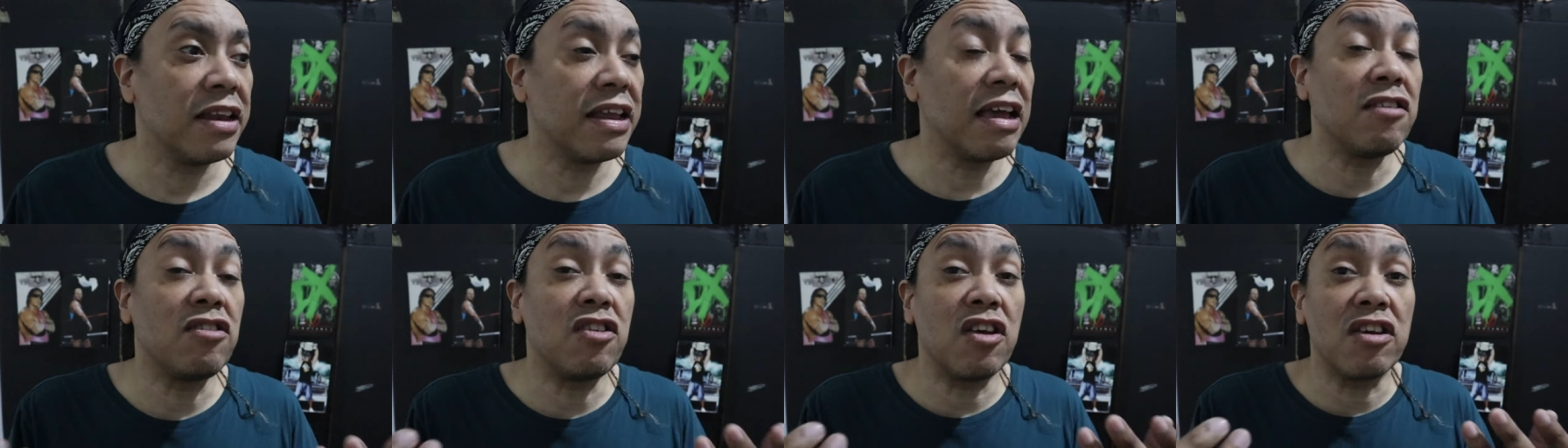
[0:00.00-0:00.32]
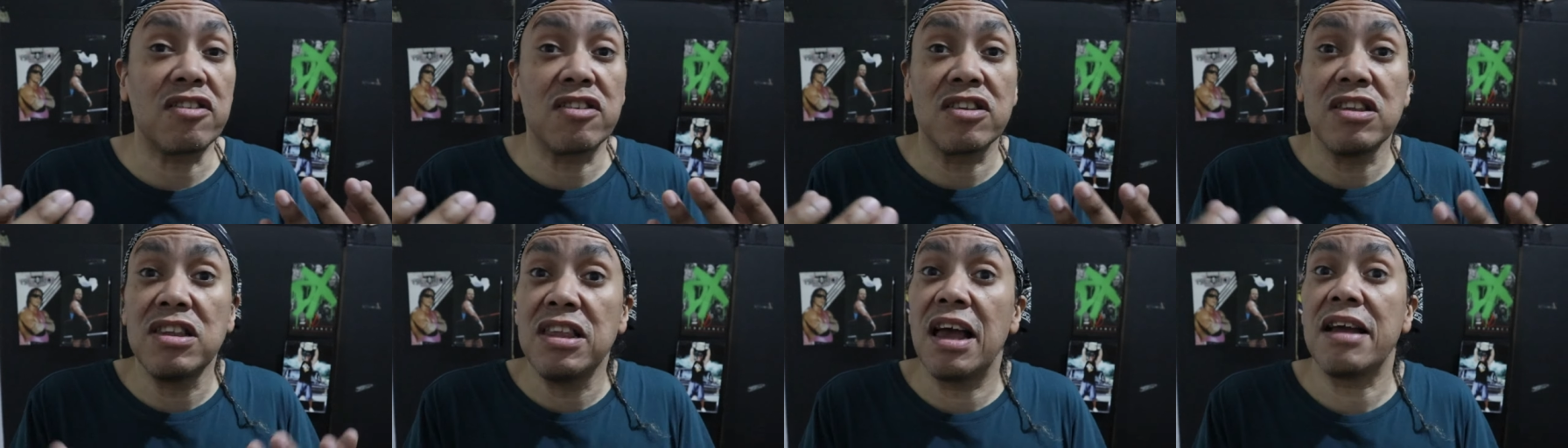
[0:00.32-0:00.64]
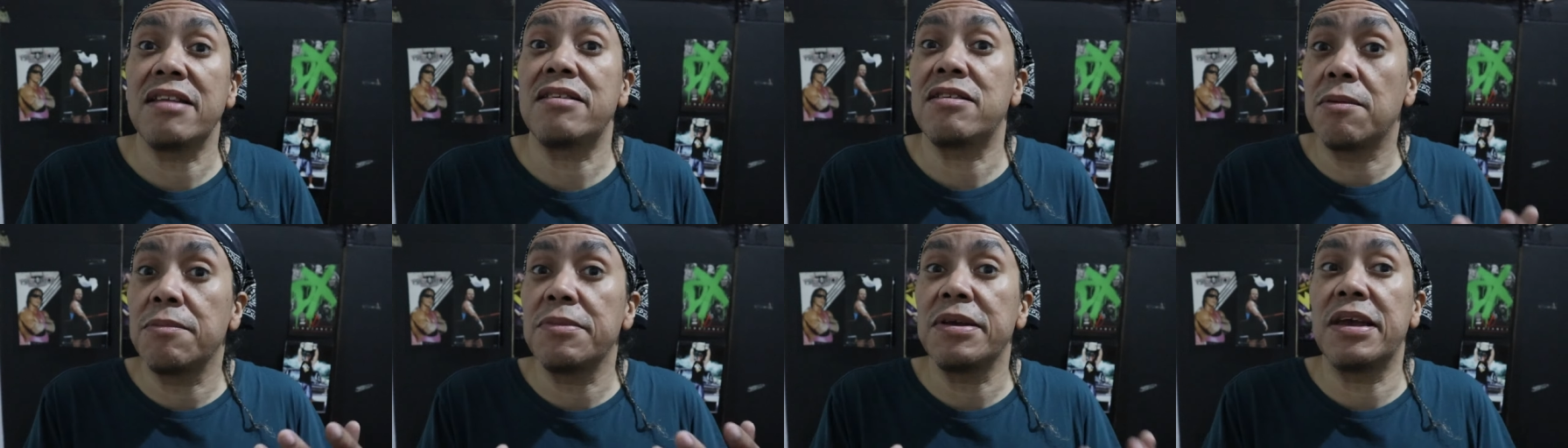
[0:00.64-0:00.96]
They just
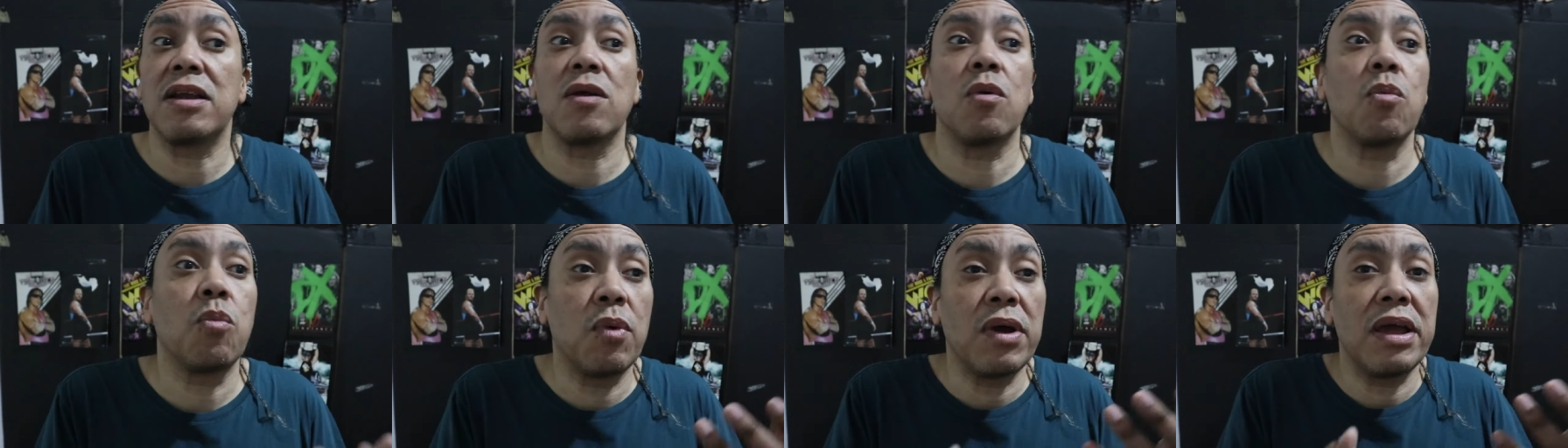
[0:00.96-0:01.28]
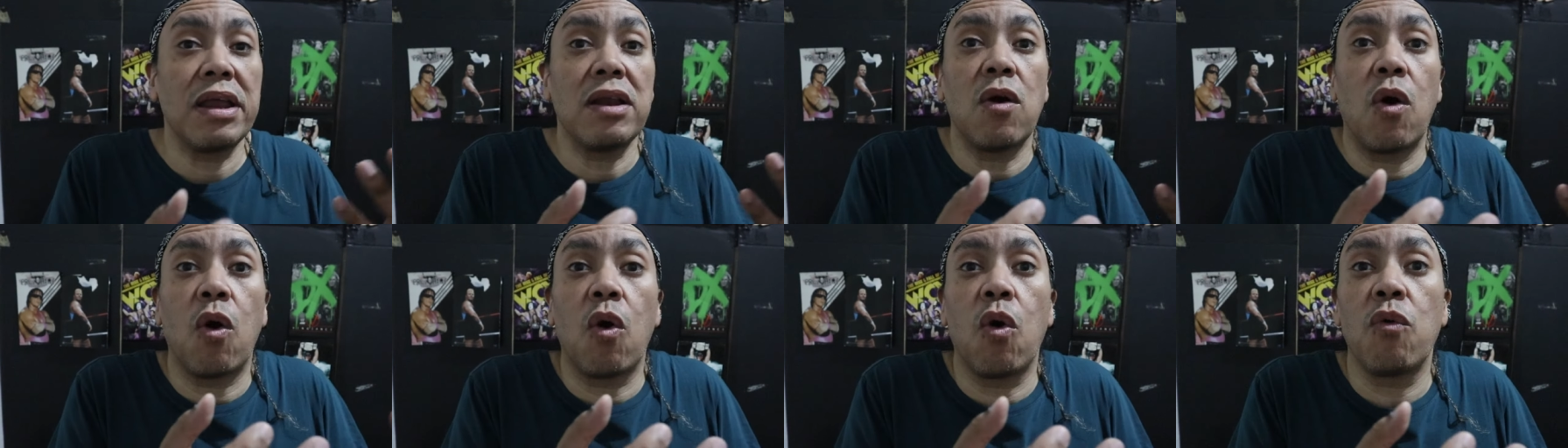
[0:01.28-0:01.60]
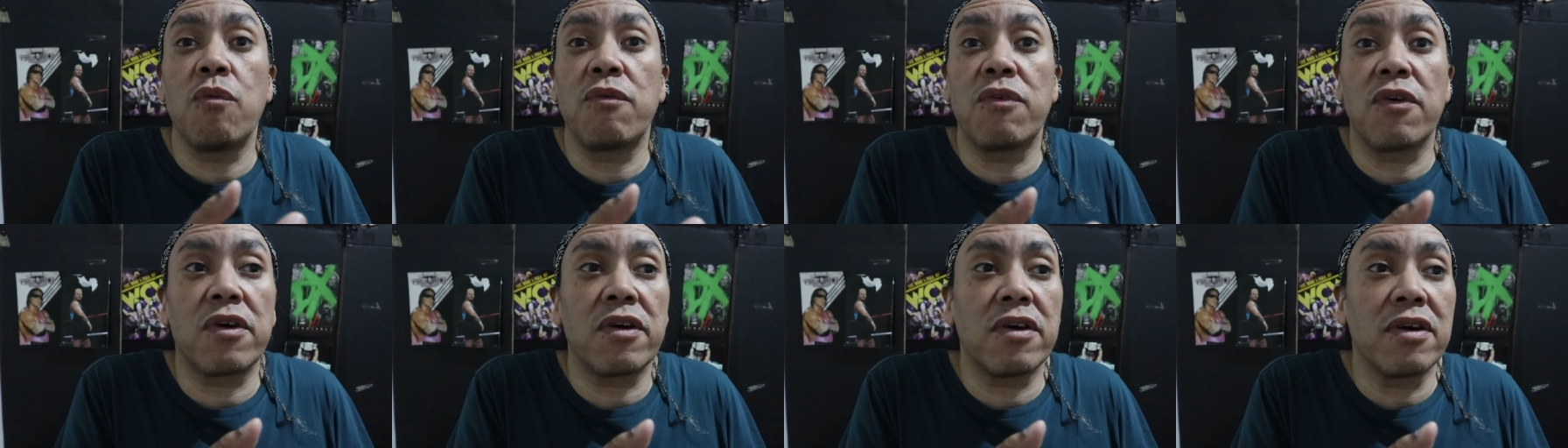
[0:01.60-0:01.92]
let them get a win
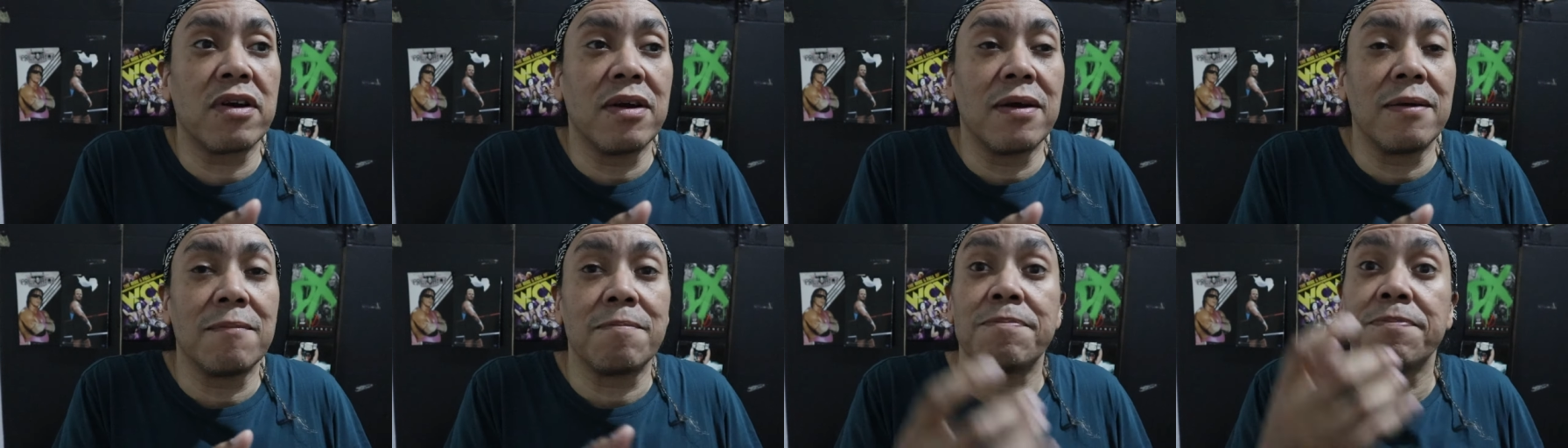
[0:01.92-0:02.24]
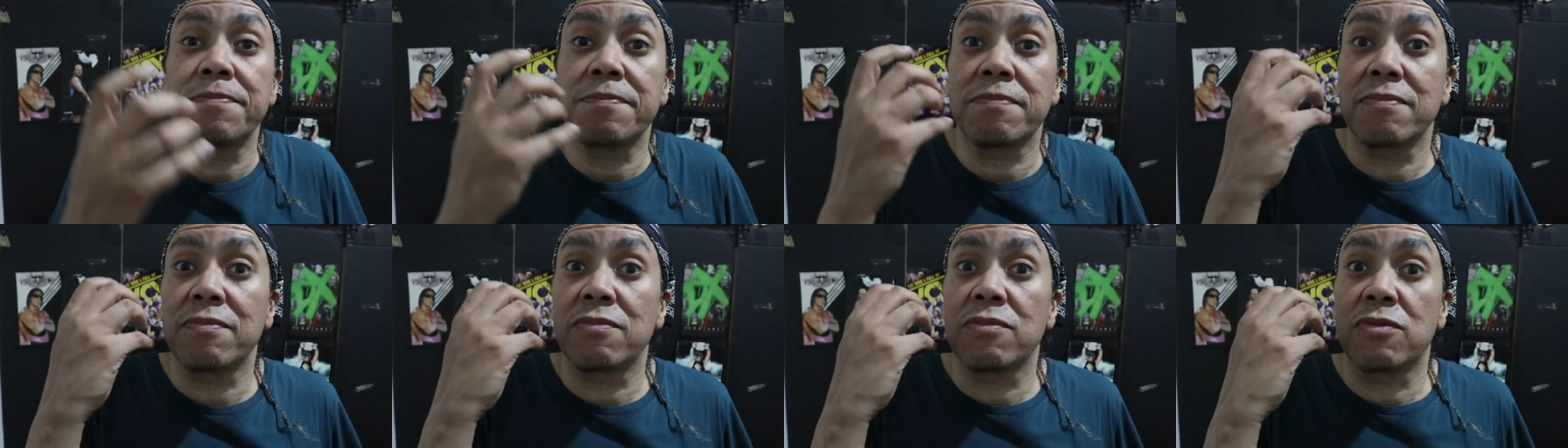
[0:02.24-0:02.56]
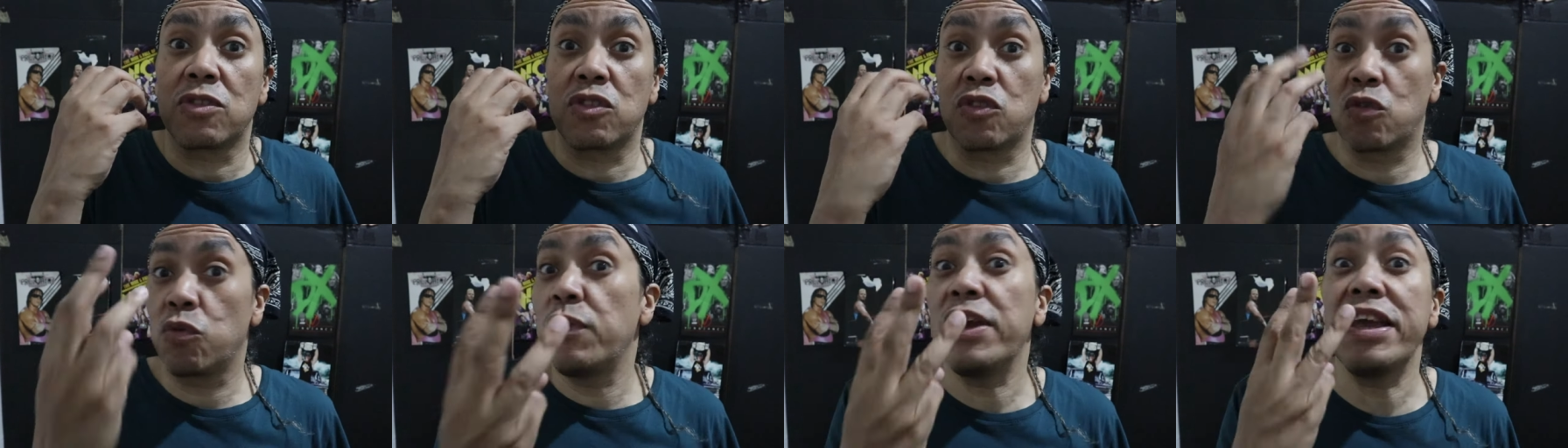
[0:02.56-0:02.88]
over
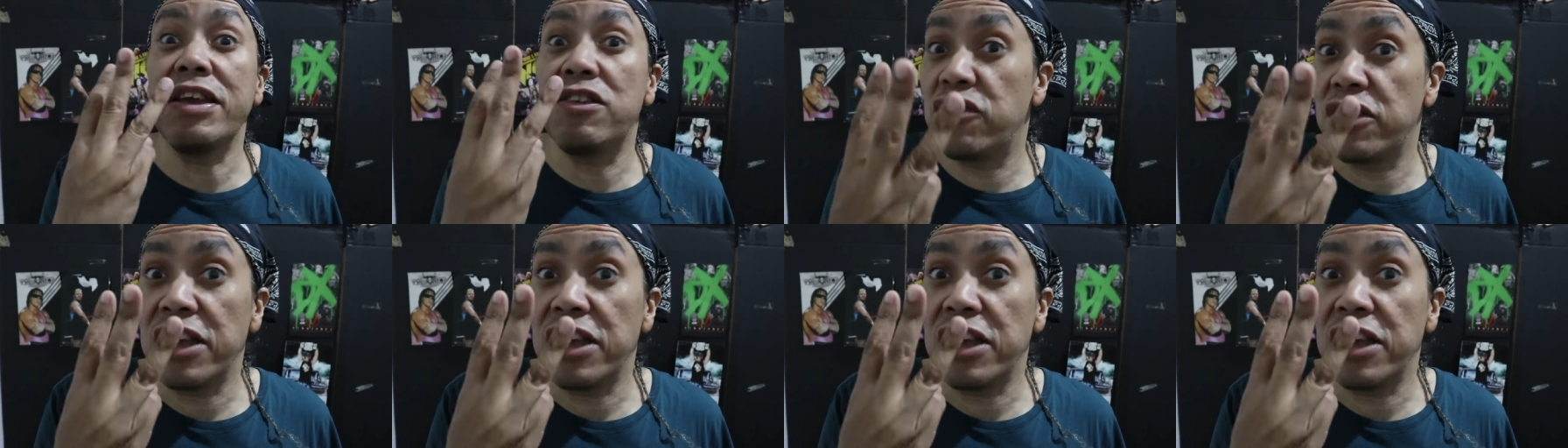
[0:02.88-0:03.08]
three